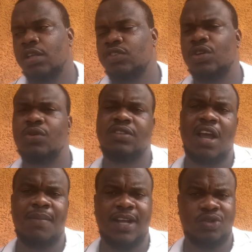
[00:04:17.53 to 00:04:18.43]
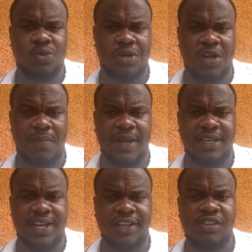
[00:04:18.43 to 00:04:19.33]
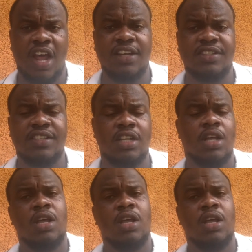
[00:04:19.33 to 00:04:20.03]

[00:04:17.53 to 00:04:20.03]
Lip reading: So those are my two recommendations.